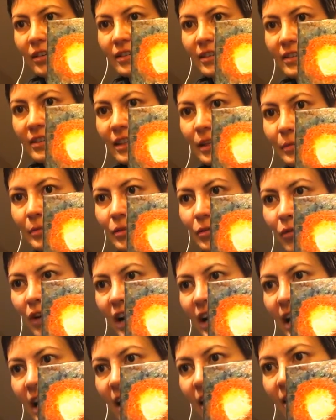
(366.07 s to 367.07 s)
Since I was
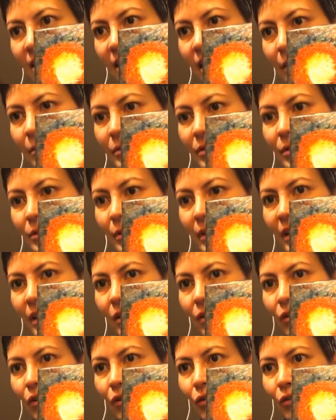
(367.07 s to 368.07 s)
right-handed, I was going
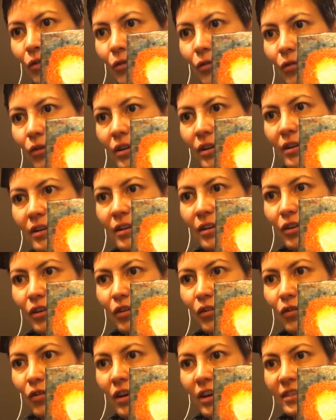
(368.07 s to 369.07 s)

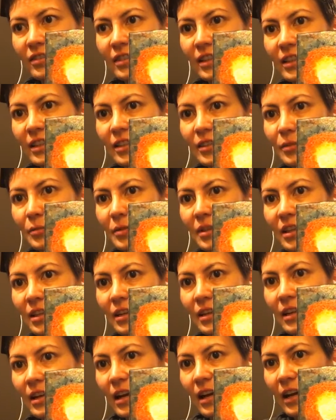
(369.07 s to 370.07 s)
across like this with a
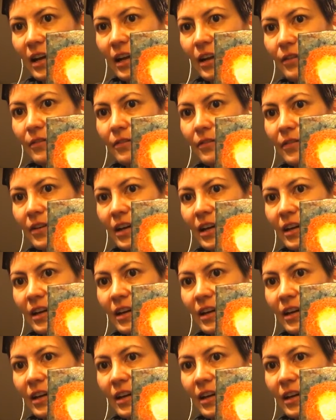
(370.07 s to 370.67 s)
knife.